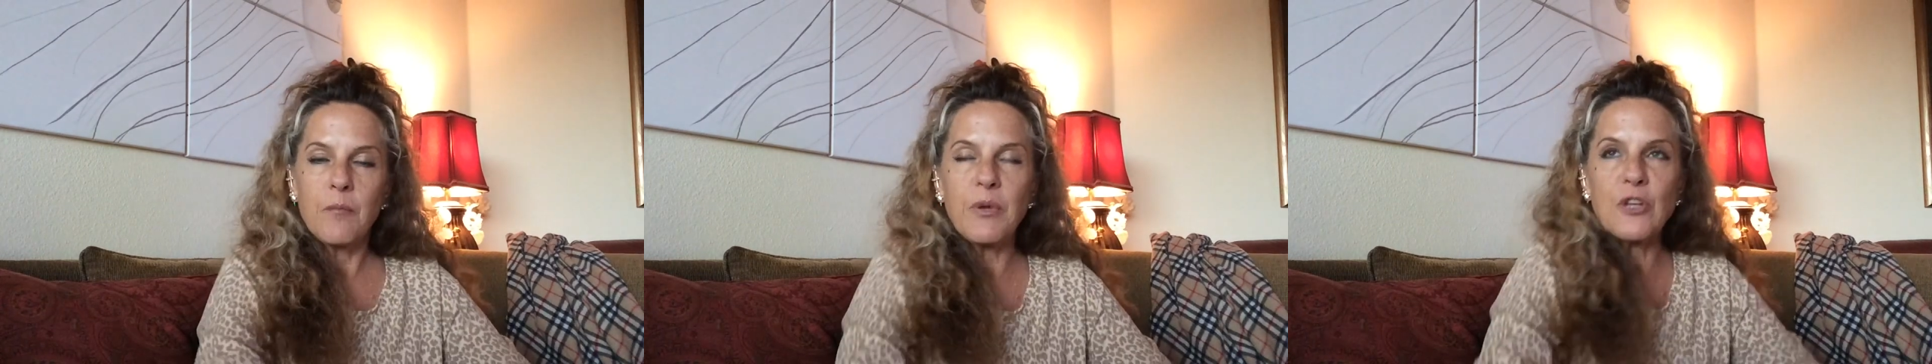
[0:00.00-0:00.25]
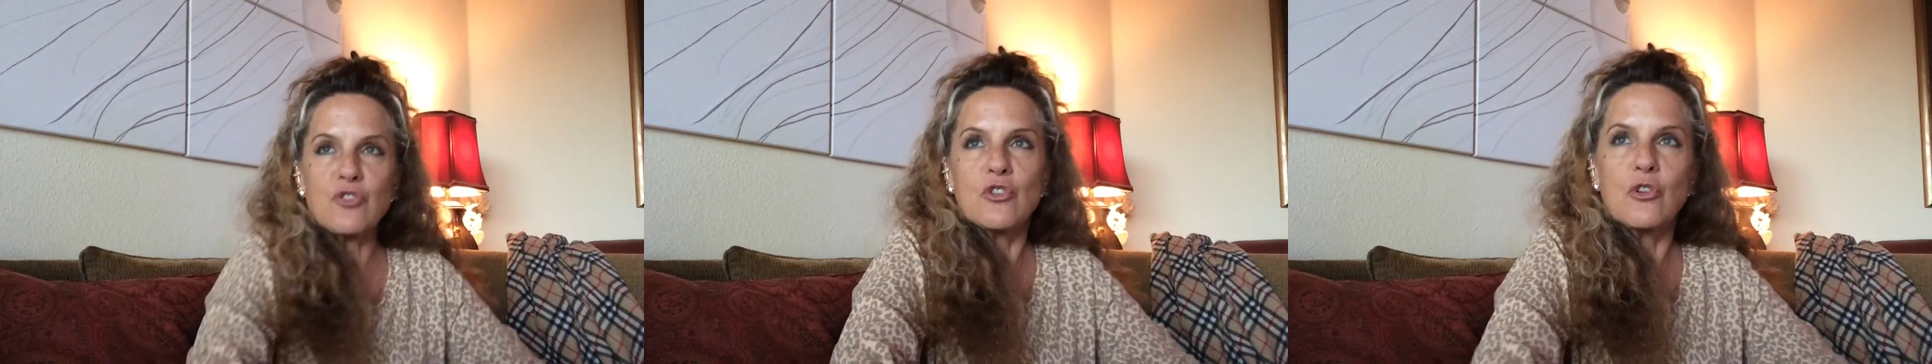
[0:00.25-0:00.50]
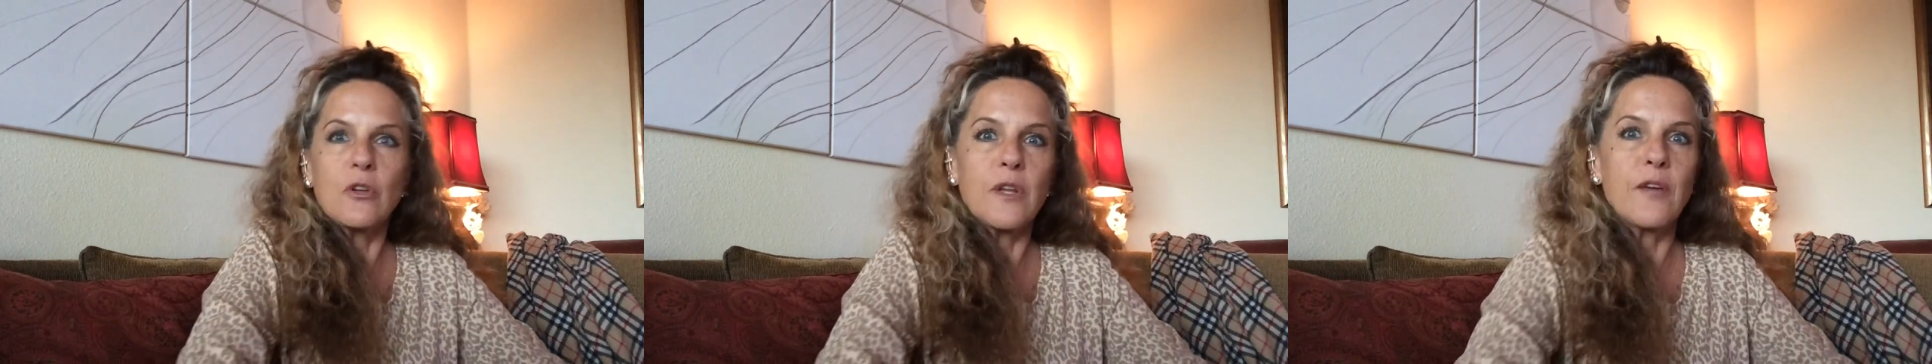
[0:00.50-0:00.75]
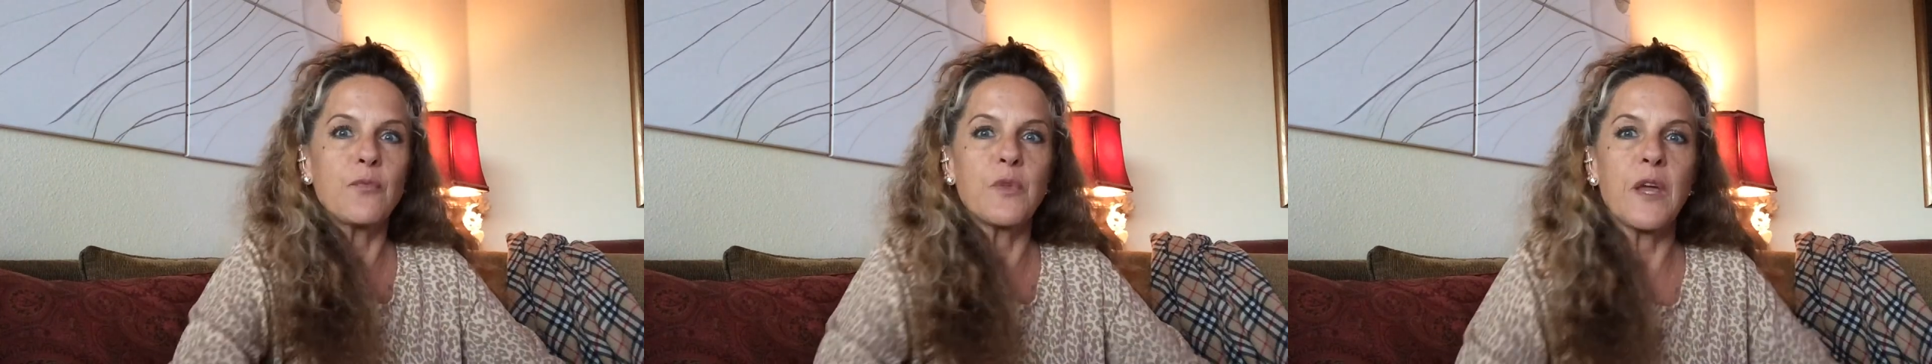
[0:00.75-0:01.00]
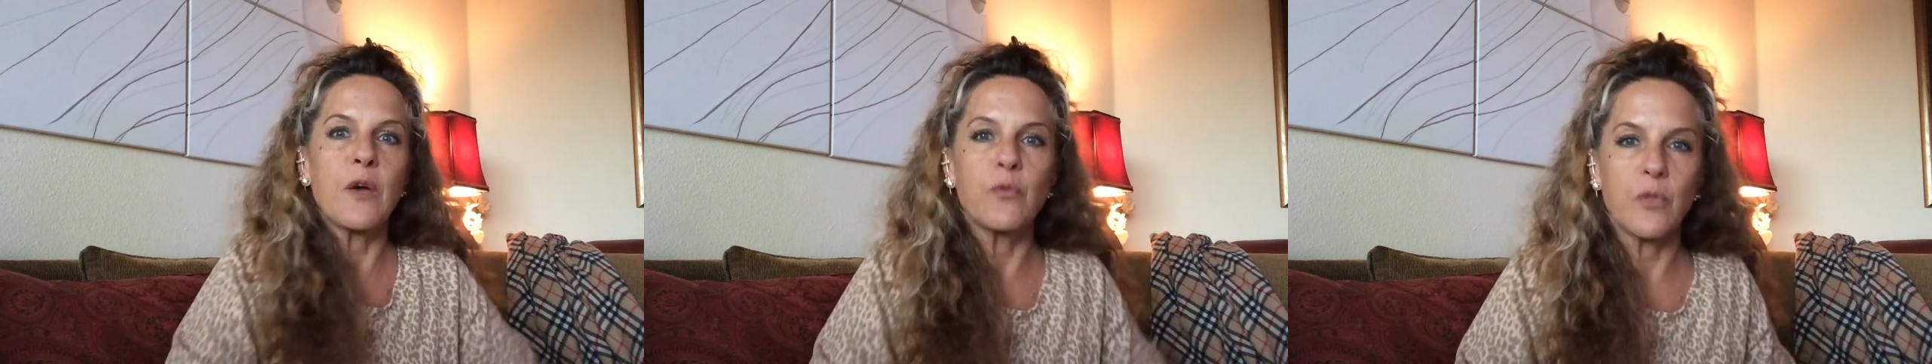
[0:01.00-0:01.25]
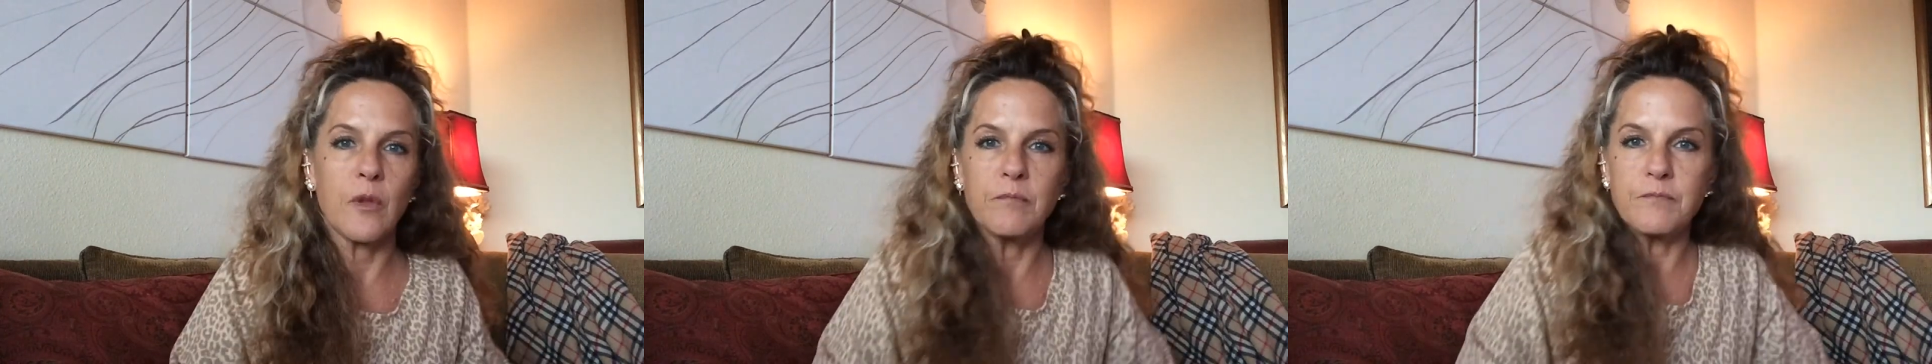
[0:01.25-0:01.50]
Picture your life
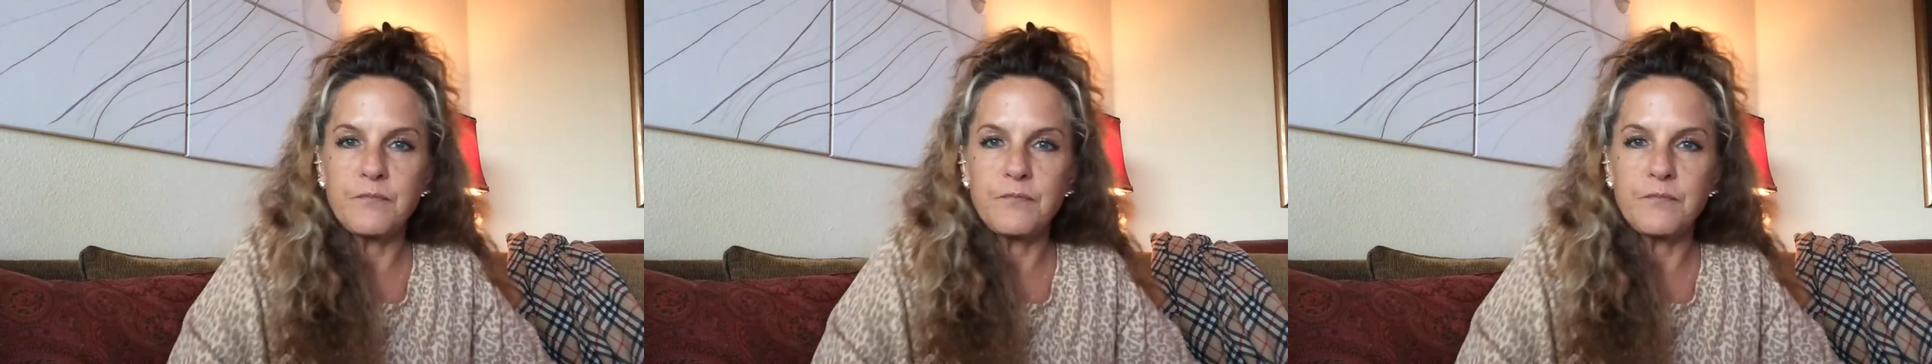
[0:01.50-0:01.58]
without them.